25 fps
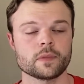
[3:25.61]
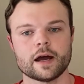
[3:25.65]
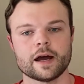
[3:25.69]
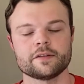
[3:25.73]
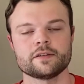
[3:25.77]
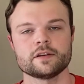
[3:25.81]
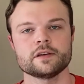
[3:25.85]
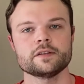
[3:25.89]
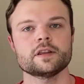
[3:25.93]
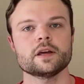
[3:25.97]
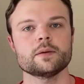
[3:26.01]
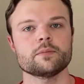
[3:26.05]
I
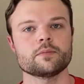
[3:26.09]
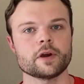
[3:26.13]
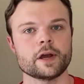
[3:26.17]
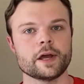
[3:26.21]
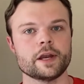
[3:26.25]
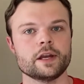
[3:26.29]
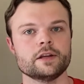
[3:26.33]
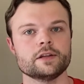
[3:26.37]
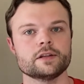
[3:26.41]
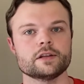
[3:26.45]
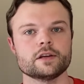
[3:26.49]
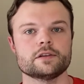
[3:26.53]
think that
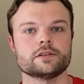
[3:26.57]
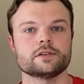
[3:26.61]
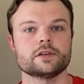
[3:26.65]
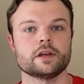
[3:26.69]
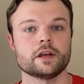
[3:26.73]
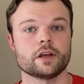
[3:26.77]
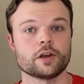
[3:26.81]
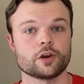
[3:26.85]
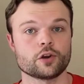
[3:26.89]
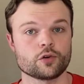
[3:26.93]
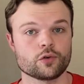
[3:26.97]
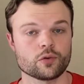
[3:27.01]
Brandon does
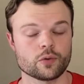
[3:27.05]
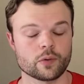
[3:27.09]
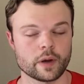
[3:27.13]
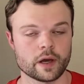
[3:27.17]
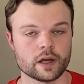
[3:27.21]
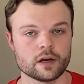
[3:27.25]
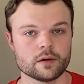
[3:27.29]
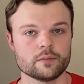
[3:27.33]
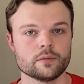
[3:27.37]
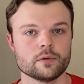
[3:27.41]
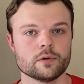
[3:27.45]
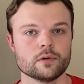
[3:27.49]

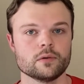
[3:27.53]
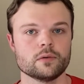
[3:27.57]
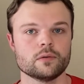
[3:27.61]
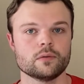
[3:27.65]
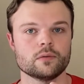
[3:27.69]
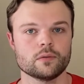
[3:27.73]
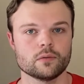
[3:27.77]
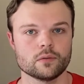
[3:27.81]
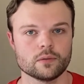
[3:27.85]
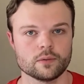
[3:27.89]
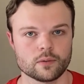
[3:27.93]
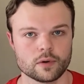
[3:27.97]
incredible
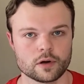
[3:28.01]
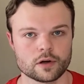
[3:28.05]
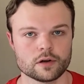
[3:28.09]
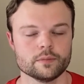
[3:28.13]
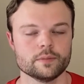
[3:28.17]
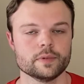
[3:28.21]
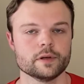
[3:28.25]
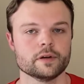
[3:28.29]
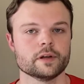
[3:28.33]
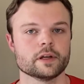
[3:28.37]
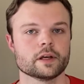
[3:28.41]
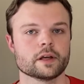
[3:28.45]
world
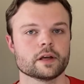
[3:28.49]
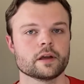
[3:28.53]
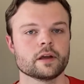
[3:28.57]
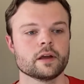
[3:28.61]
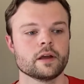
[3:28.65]
building.